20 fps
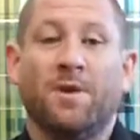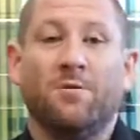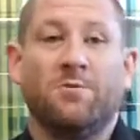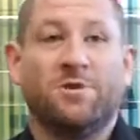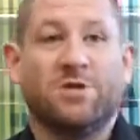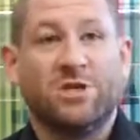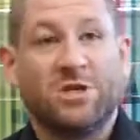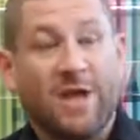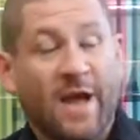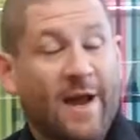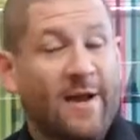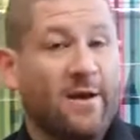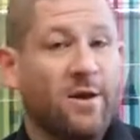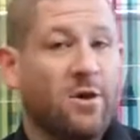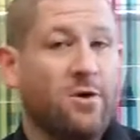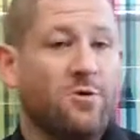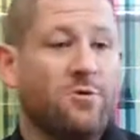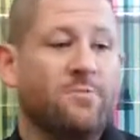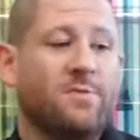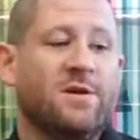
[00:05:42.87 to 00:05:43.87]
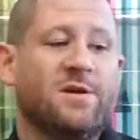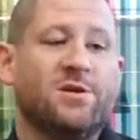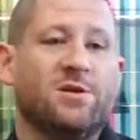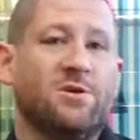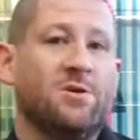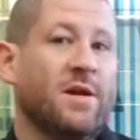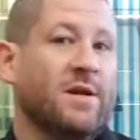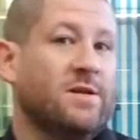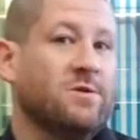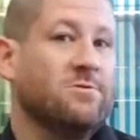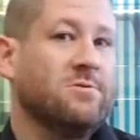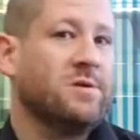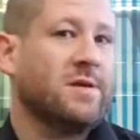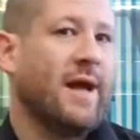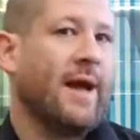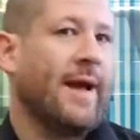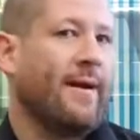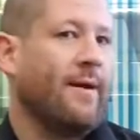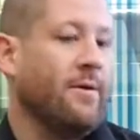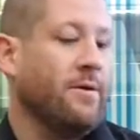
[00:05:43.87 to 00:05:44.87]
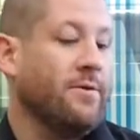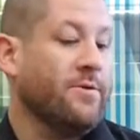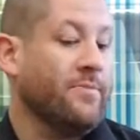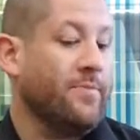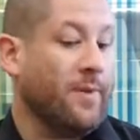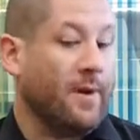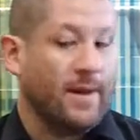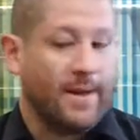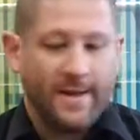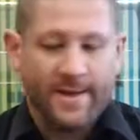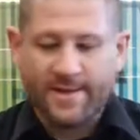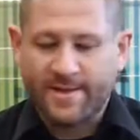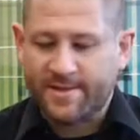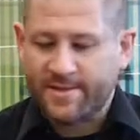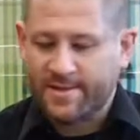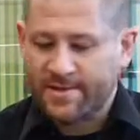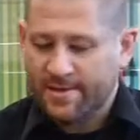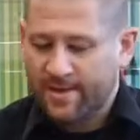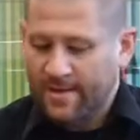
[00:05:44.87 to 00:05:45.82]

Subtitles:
which is kind of cool because you get to attack other players.